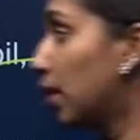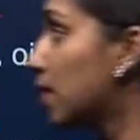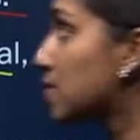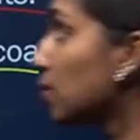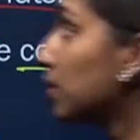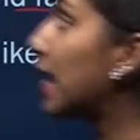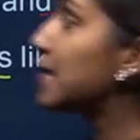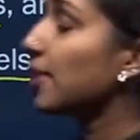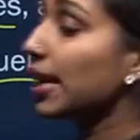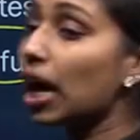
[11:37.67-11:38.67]
So that's
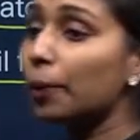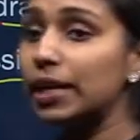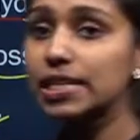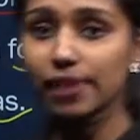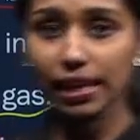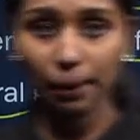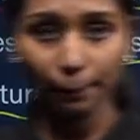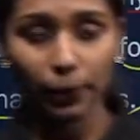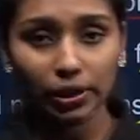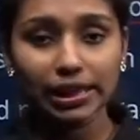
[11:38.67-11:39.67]
why carbon is very
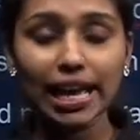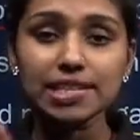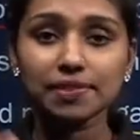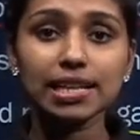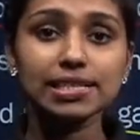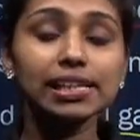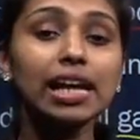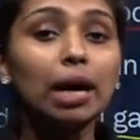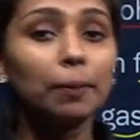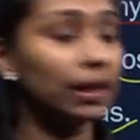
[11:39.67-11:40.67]
important as well as the
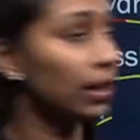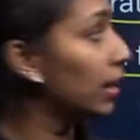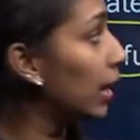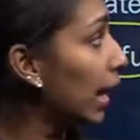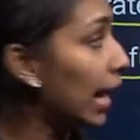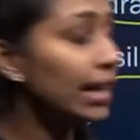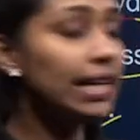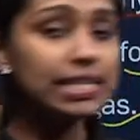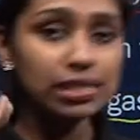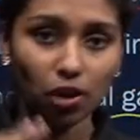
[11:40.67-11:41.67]
carbon and
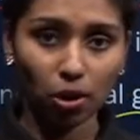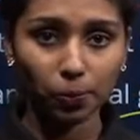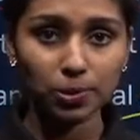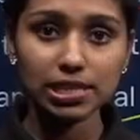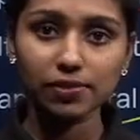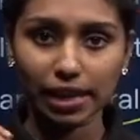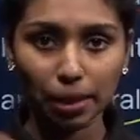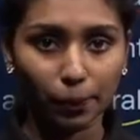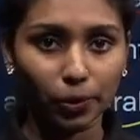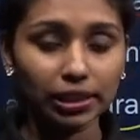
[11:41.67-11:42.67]
its compounds is very
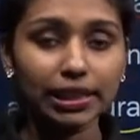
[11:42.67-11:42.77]
important.